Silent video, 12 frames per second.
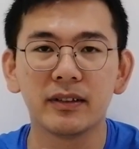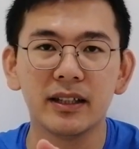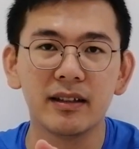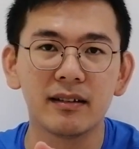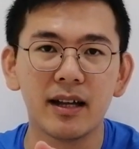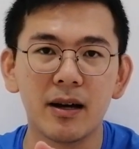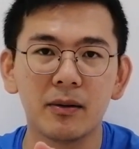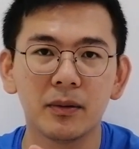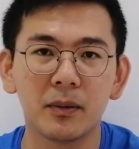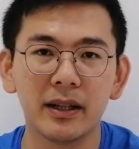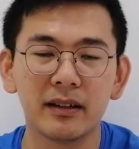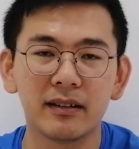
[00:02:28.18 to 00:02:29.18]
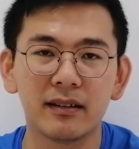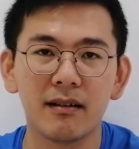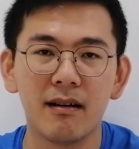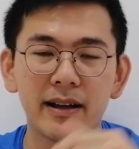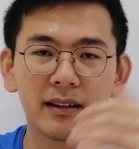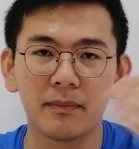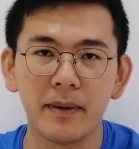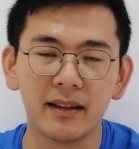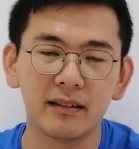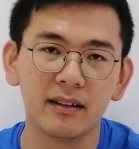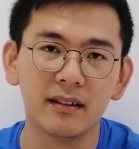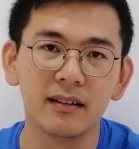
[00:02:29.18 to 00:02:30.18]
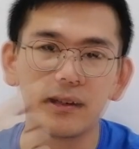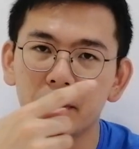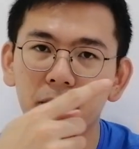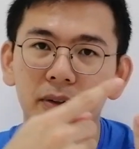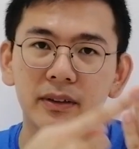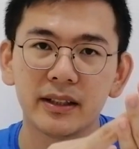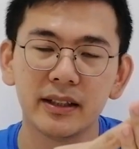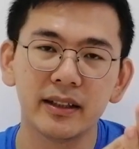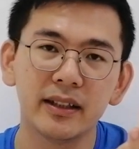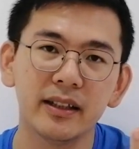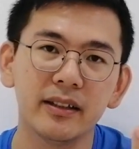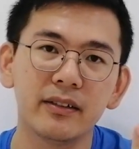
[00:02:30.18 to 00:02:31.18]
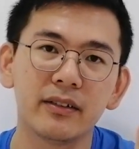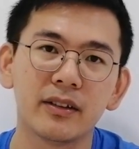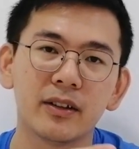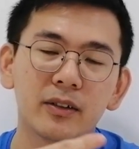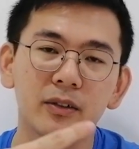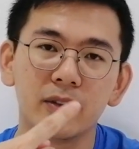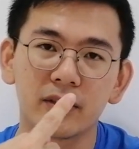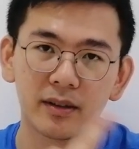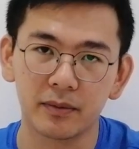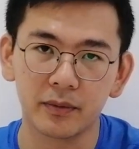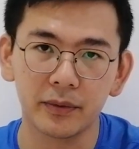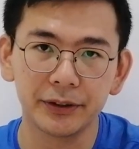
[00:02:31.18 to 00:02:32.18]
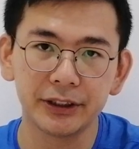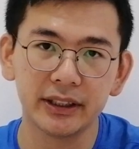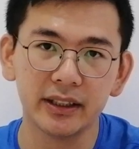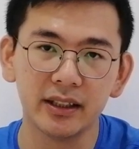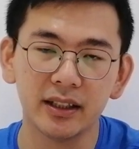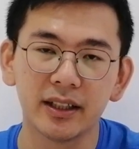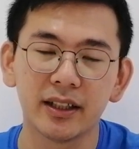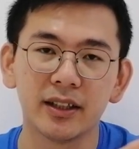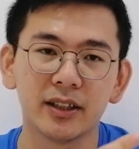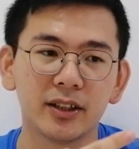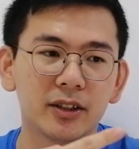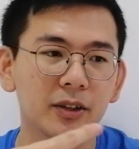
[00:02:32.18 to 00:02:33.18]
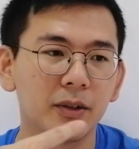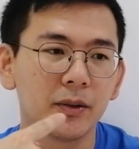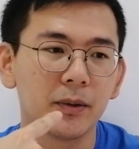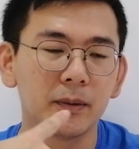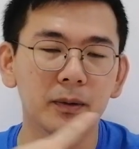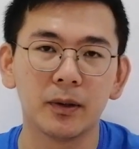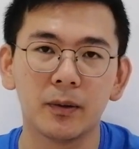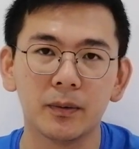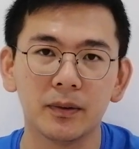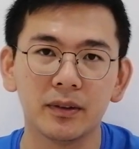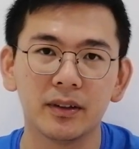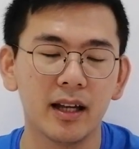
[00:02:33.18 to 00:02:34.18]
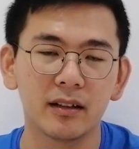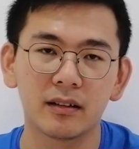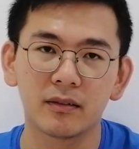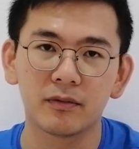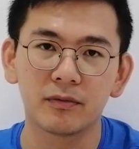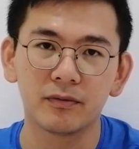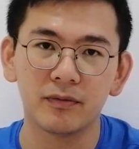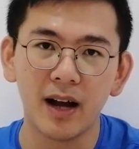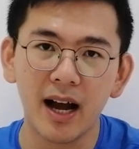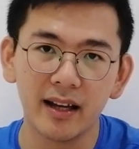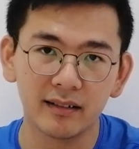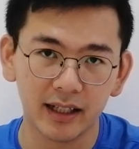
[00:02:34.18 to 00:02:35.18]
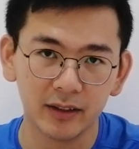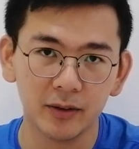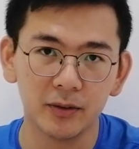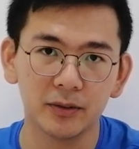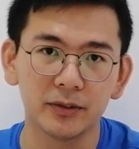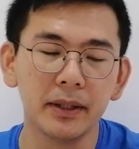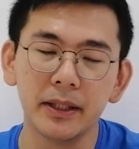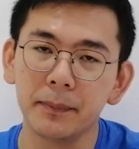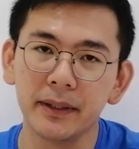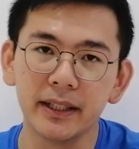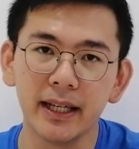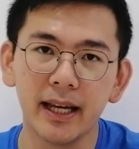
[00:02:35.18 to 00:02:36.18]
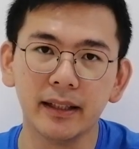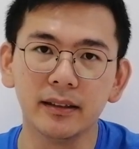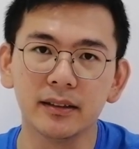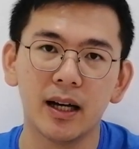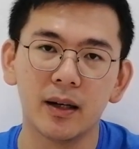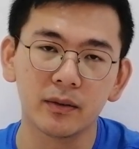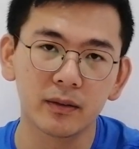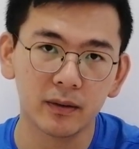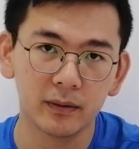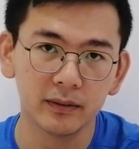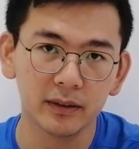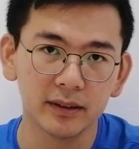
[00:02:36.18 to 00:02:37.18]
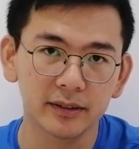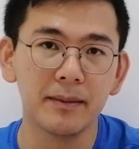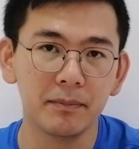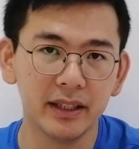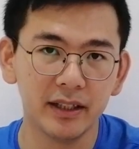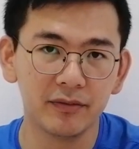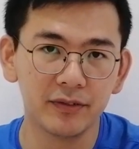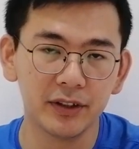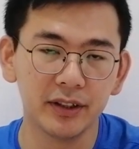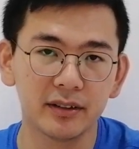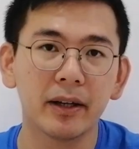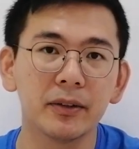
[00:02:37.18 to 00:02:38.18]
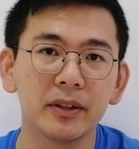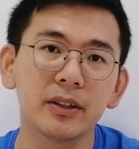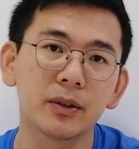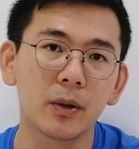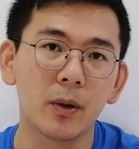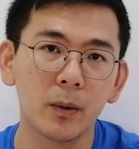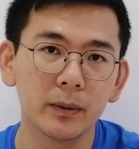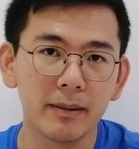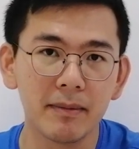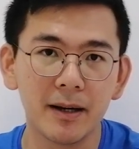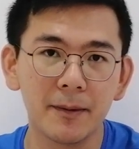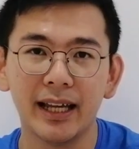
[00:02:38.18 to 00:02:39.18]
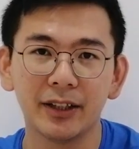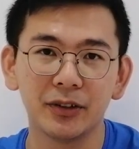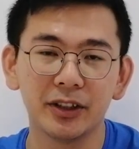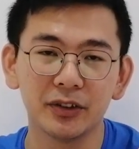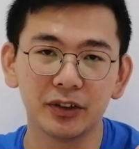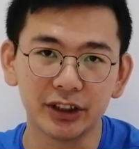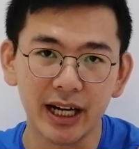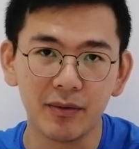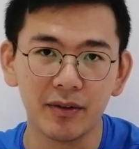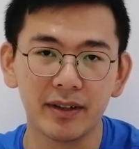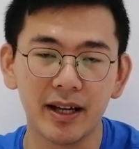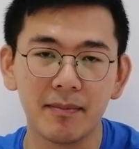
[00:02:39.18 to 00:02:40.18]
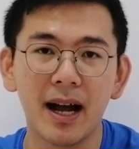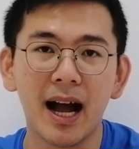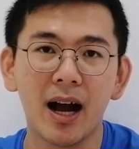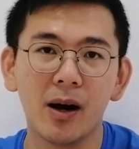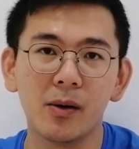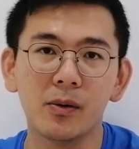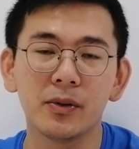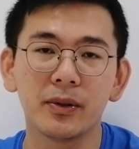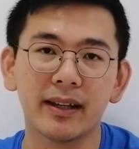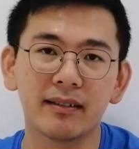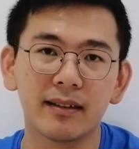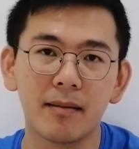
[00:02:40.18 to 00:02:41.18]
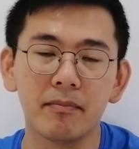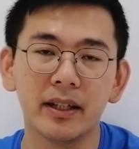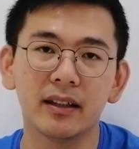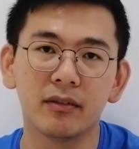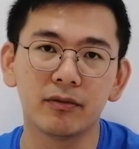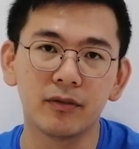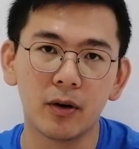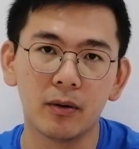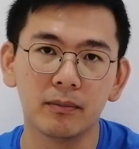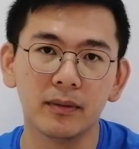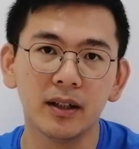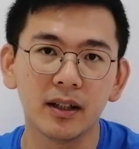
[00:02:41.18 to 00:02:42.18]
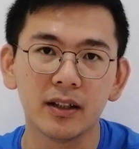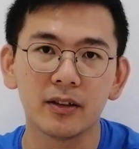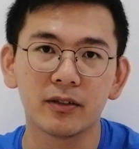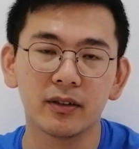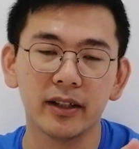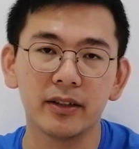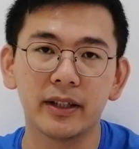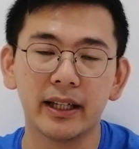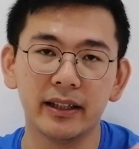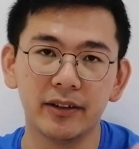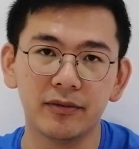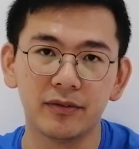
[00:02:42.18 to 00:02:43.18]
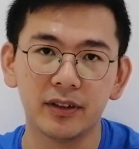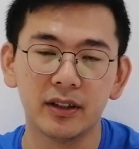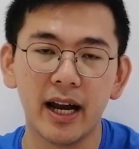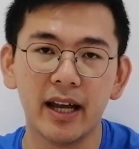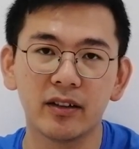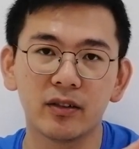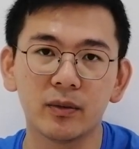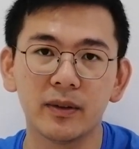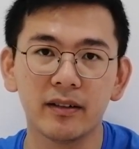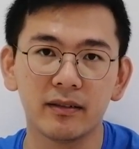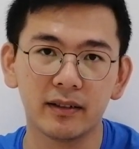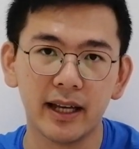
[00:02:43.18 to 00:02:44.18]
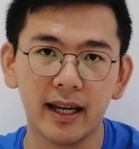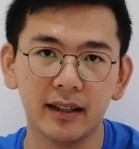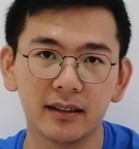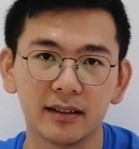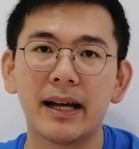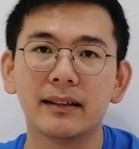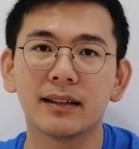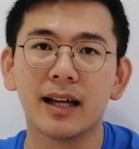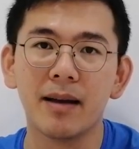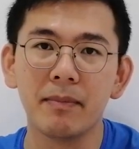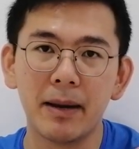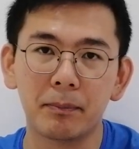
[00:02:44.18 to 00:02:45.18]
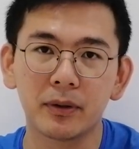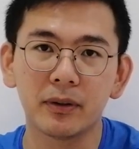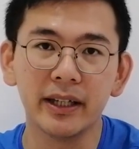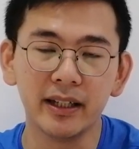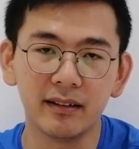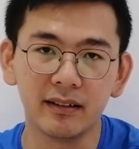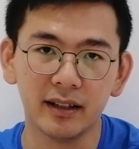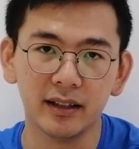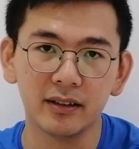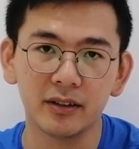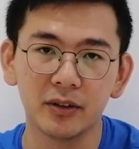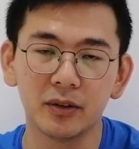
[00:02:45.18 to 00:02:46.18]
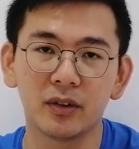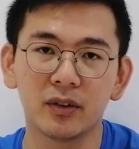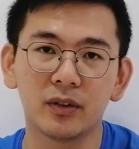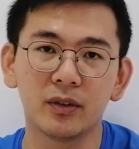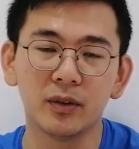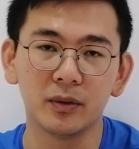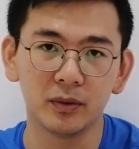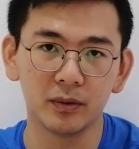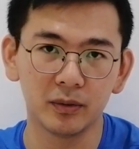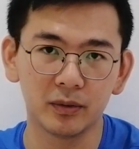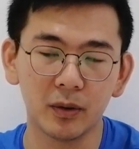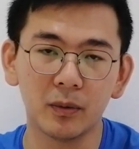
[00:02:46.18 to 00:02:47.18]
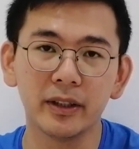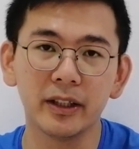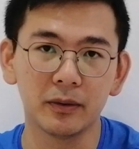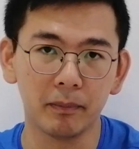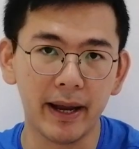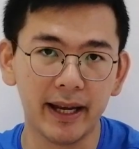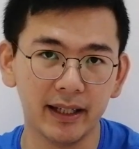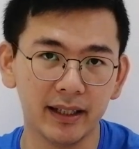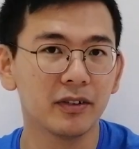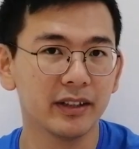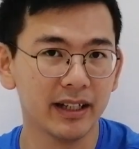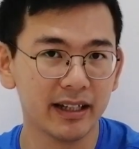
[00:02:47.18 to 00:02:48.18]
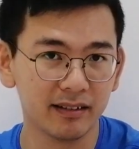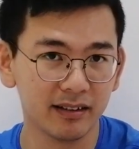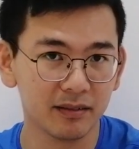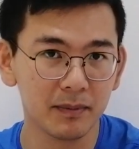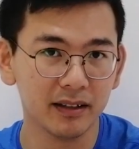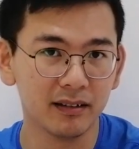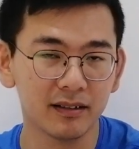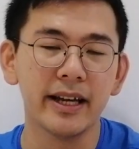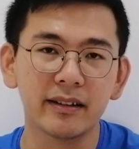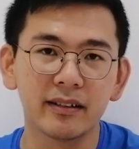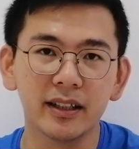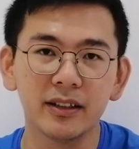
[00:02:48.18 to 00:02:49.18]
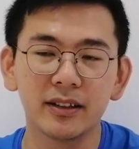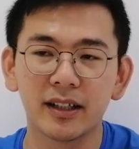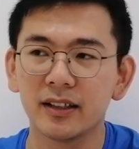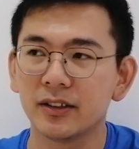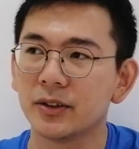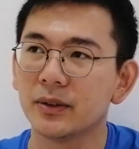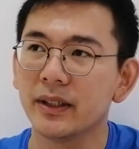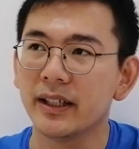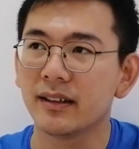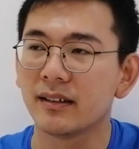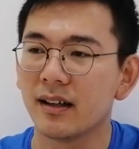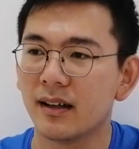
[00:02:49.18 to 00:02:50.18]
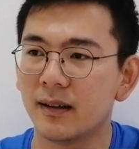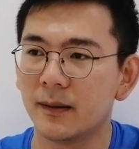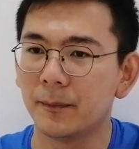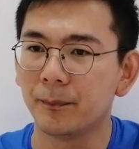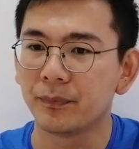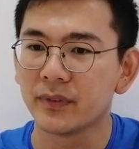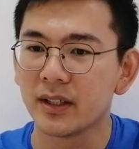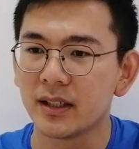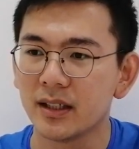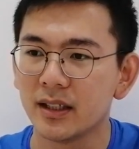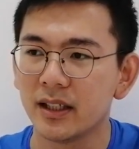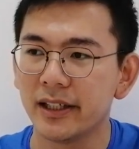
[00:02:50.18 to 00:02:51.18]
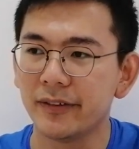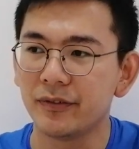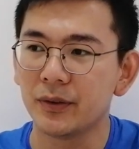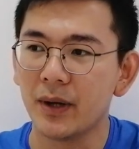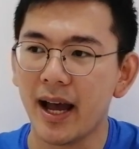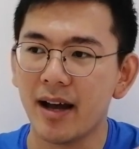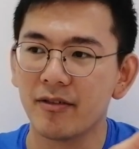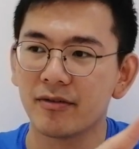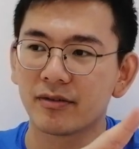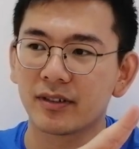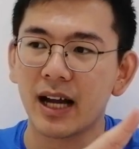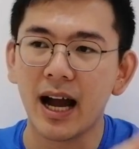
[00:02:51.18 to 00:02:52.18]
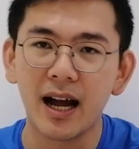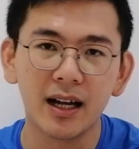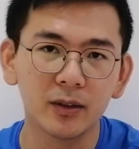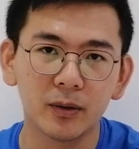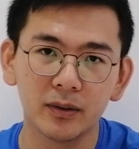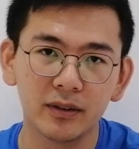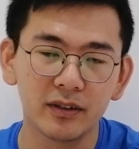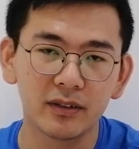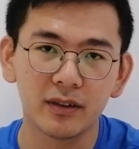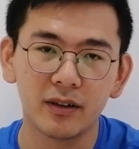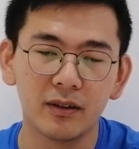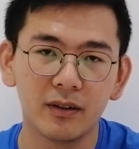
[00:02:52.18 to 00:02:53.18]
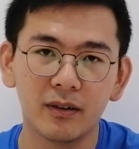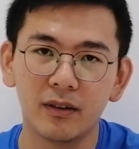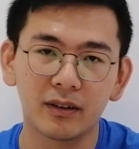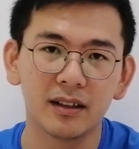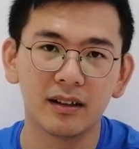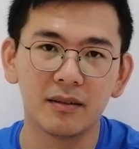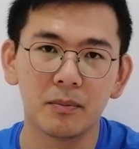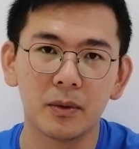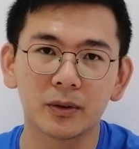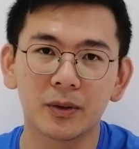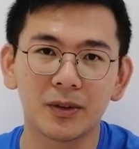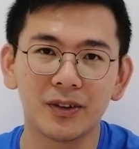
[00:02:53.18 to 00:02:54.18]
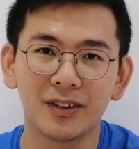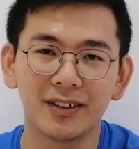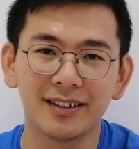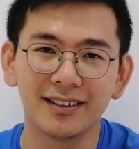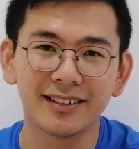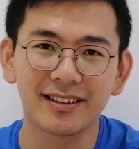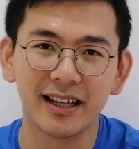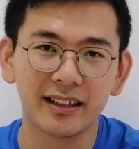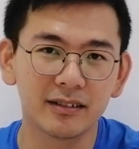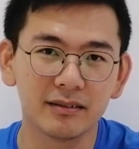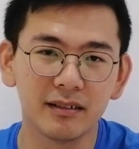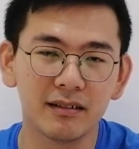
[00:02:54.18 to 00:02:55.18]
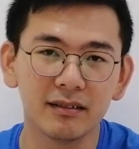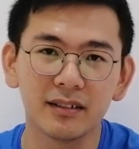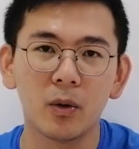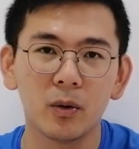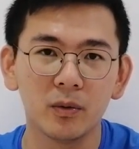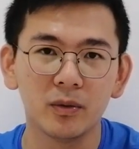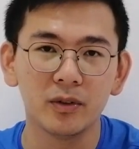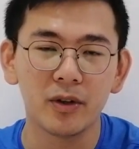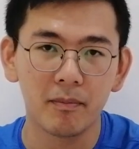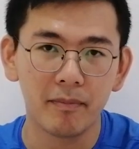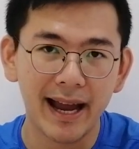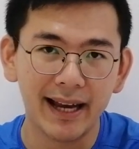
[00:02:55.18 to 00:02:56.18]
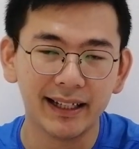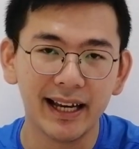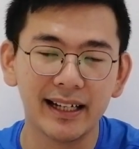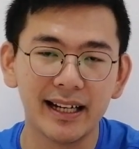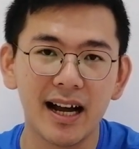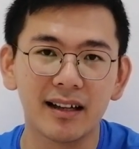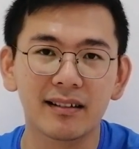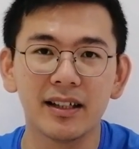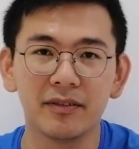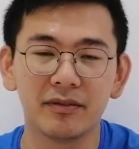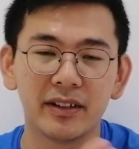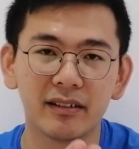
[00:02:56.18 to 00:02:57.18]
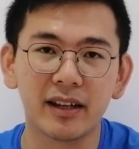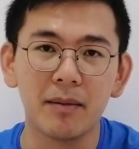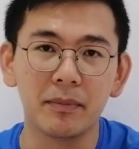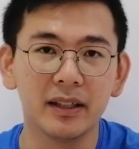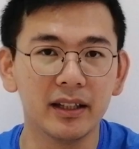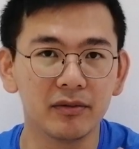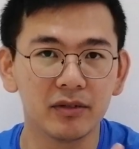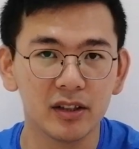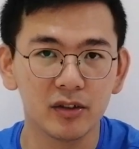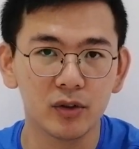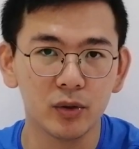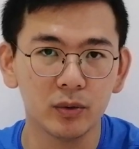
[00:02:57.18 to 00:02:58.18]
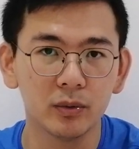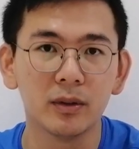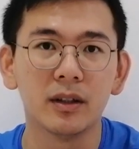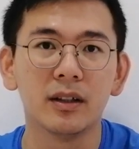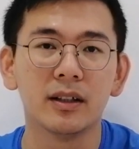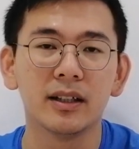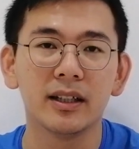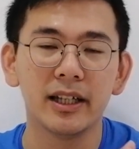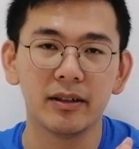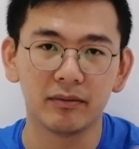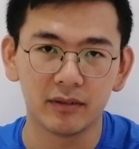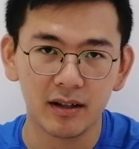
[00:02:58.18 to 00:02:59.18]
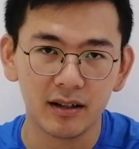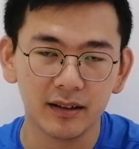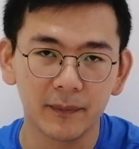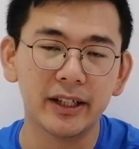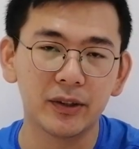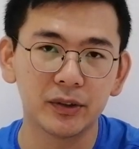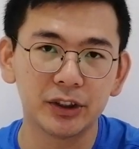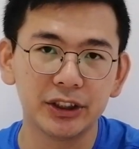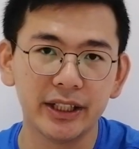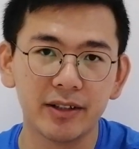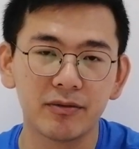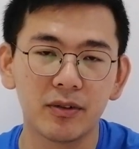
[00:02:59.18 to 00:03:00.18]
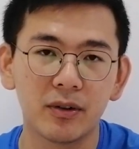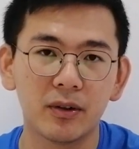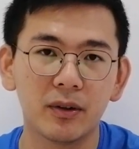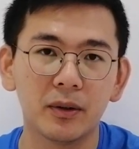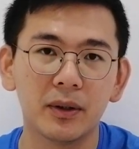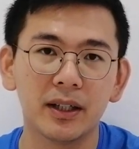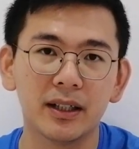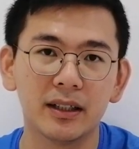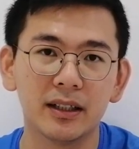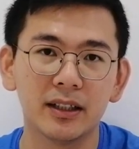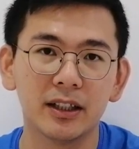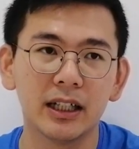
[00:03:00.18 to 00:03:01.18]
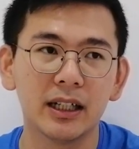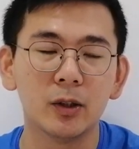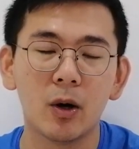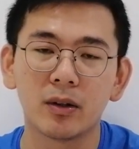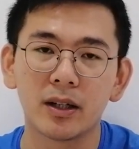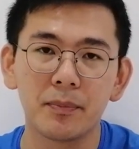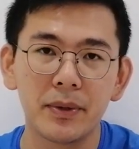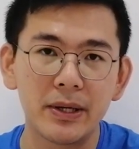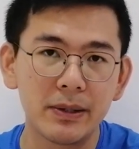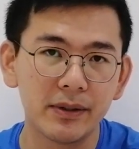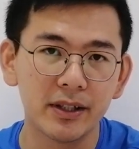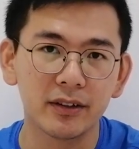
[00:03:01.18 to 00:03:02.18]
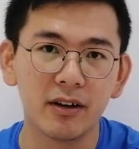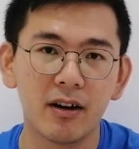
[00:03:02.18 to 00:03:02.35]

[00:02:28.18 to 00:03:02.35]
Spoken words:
to list down what's your expenses from your utilities to your subscription to your loan. As far as I know, PTPTN, house loan can be deferred, but you need to call them up and you need to check with them how you can submit the form so that you can defer as soon as you can. By the time April hits in, you don't need to pay for the next 6 months. Next thing you gotta do is if you have car loans or motorcycle loan, call your bank and ask if this can be deferred too. If not, negotiate for a longer period